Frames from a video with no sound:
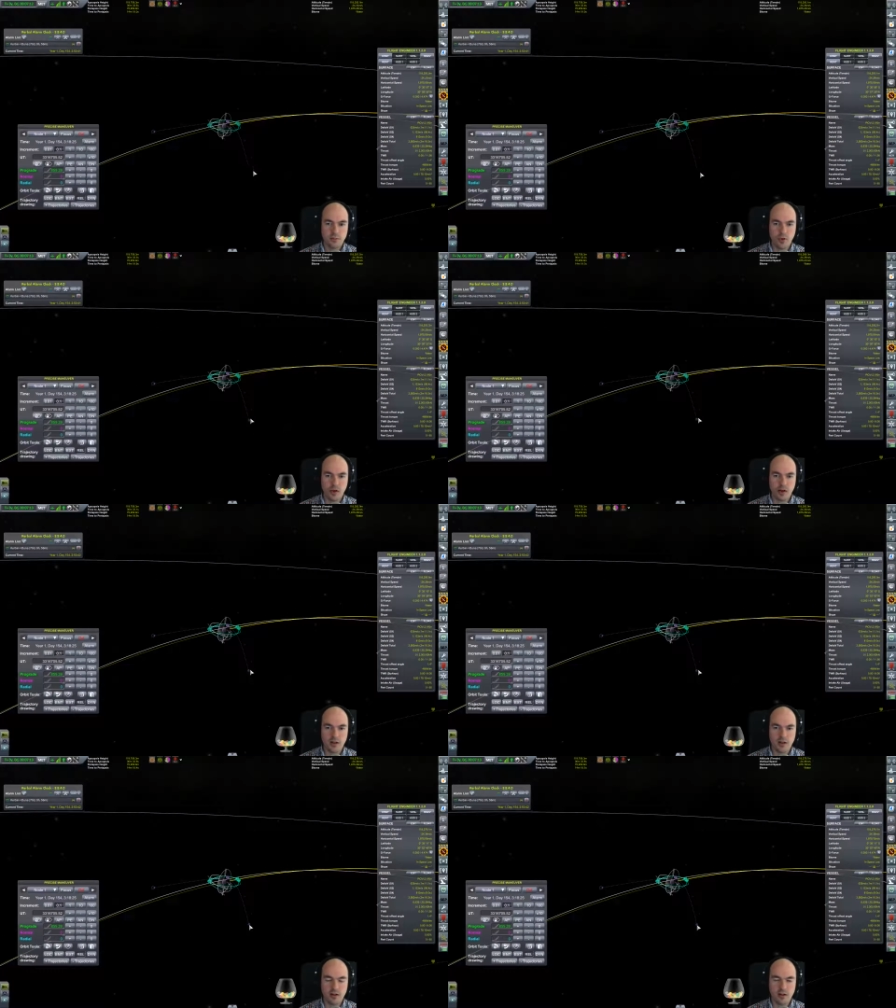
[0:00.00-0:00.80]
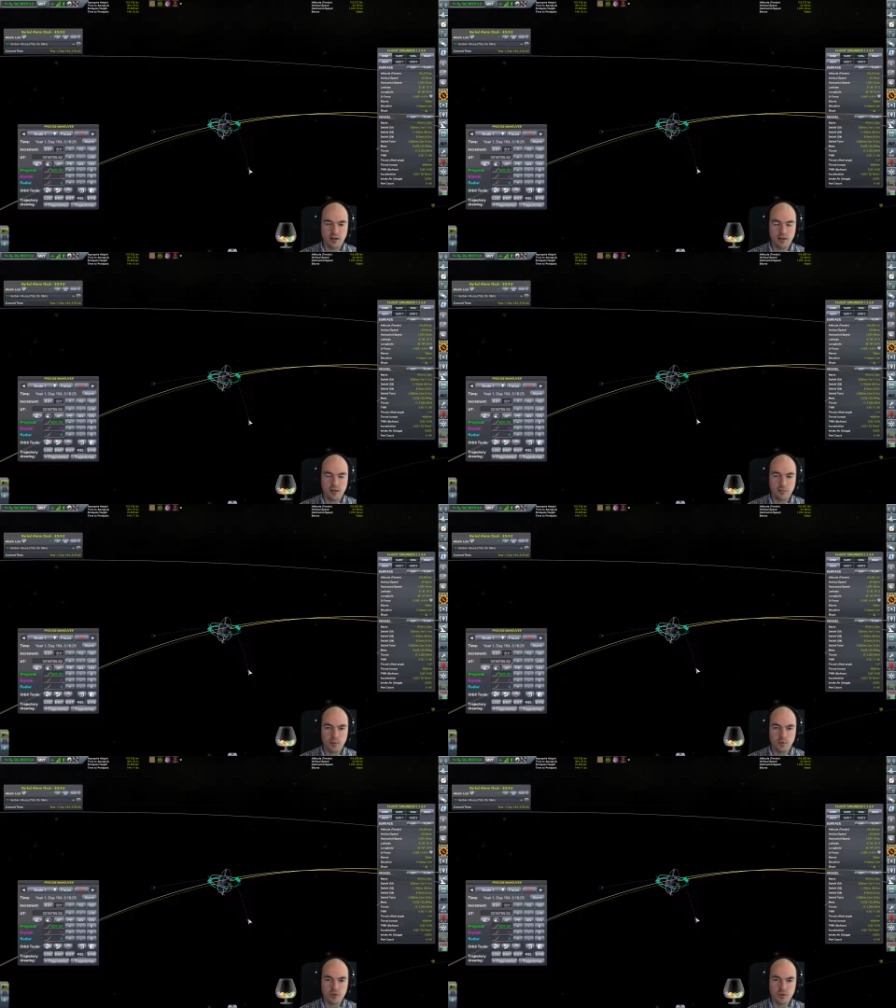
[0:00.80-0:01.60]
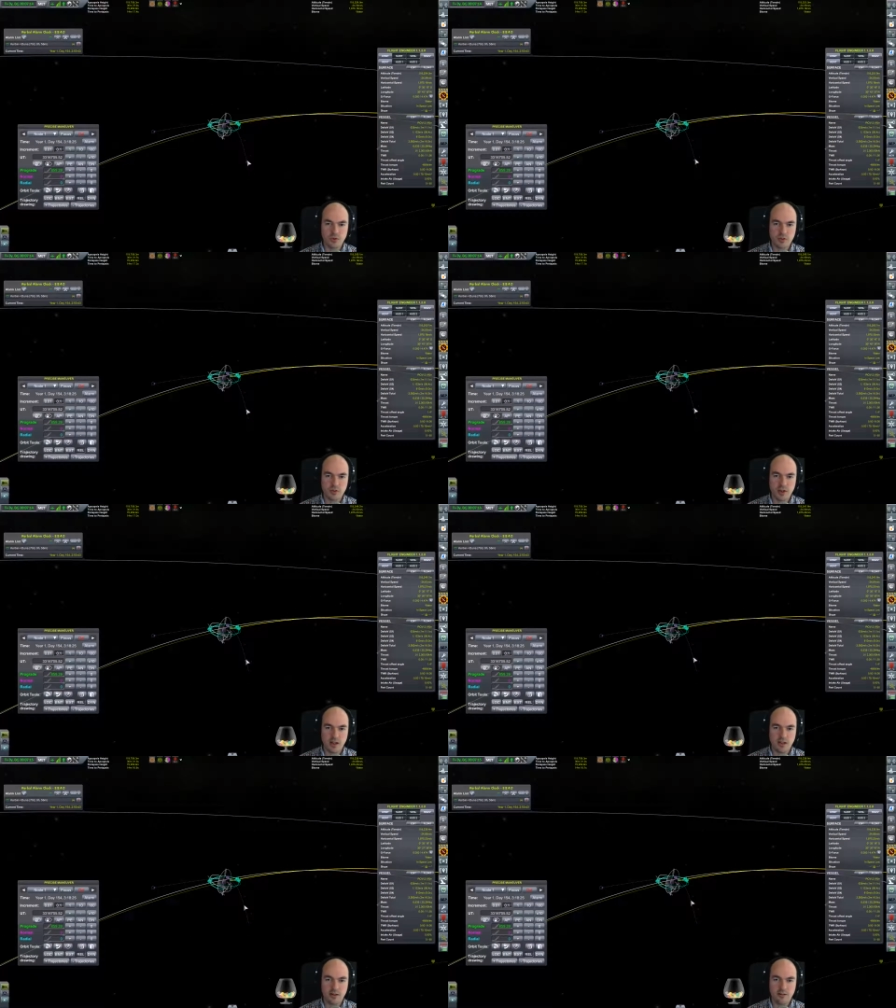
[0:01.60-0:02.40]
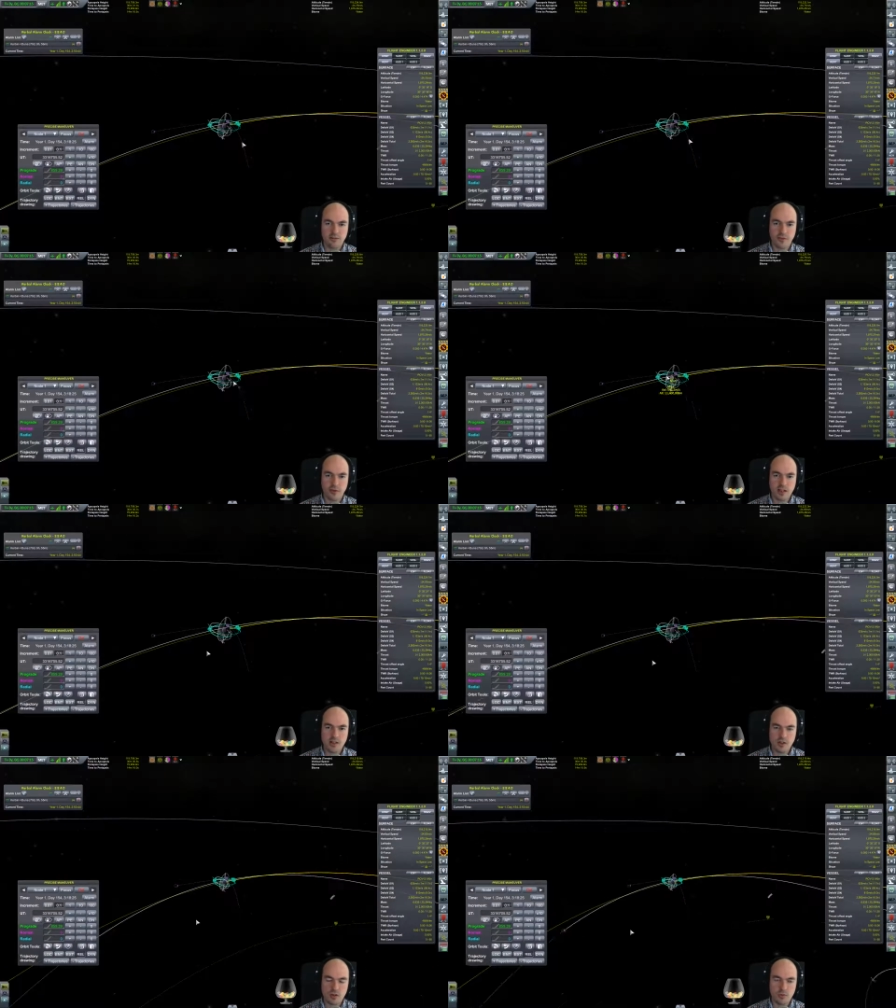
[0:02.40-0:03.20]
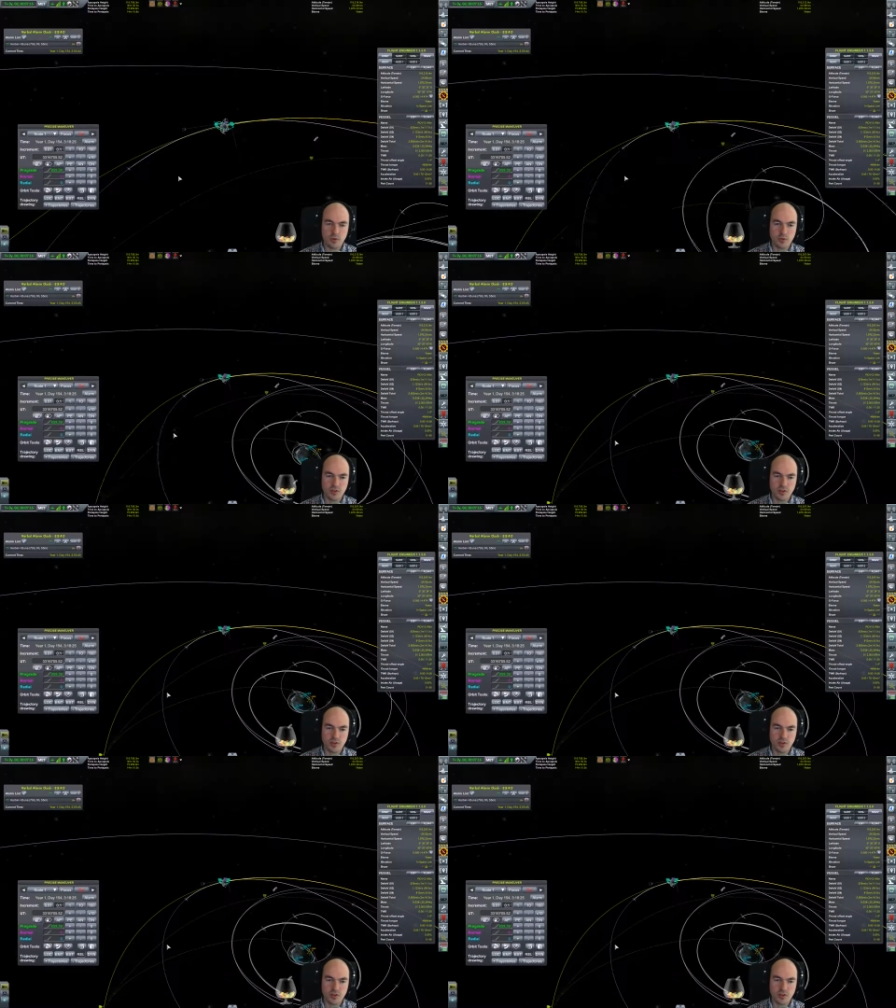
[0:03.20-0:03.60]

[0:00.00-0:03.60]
by the moon, and then I fall into the moon.